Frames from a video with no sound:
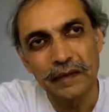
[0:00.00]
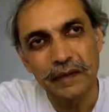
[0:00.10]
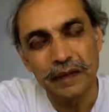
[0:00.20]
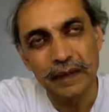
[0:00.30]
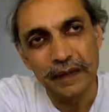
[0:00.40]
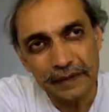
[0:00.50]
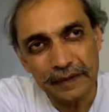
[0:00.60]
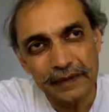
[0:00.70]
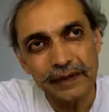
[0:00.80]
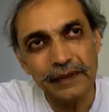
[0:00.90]

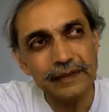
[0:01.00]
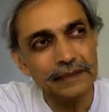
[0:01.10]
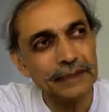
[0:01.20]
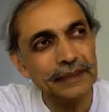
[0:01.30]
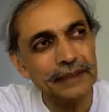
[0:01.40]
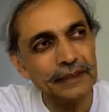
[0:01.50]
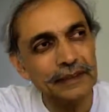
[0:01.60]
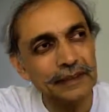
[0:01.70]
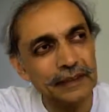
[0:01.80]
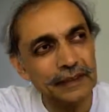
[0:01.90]
And the ultimate
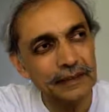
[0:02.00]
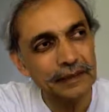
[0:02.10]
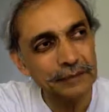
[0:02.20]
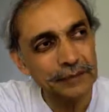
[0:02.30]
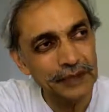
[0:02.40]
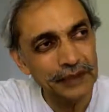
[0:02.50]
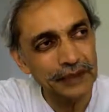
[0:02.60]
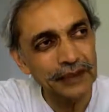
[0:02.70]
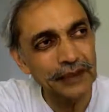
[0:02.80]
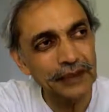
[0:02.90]

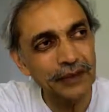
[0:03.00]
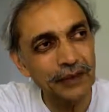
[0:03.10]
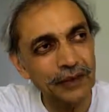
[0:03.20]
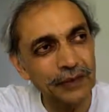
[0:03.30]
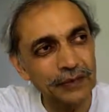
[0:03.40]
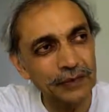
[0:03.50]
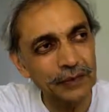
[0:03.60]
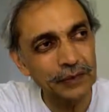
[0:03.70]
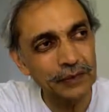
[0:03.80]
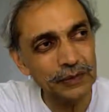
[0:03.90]
meaning of
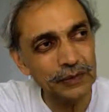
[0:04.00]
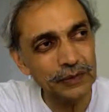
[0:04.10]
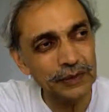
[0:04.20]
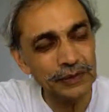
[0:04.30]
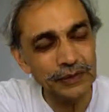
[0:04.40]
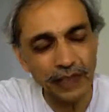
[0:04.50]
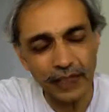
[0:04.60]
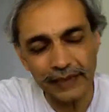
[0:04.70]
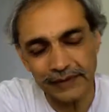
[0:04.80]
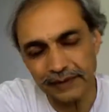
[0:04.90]
Guru is
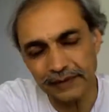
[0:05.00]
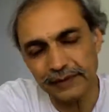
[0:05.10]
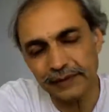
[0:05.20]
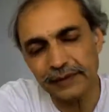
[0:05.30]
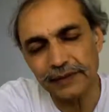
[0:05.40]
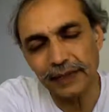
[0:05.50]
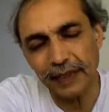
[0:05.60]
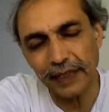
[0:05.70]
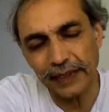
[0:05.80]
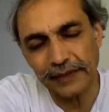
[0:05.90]
light. It is the
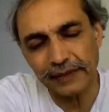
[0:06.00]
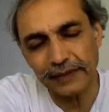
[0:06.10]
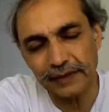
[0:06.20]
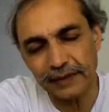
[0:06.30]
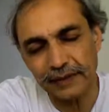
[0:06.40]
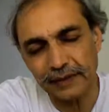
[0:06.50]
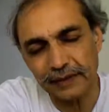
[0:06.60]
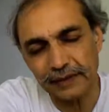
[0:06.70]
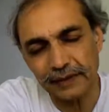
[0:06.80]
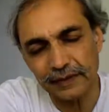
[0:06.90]
light that
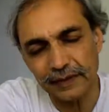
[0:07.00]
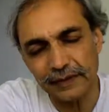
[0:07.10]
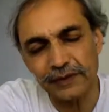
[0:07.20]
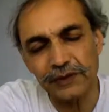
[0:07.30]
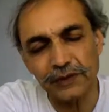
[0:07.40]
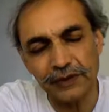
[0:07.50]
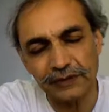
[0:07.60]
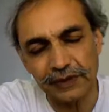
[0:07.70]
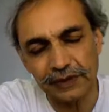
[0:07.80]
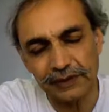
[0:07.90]
is
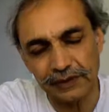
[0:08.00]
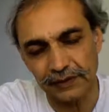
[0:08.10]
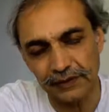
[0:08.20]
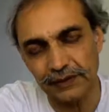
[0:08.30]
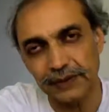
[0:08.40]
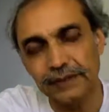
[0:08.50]
universal, you see.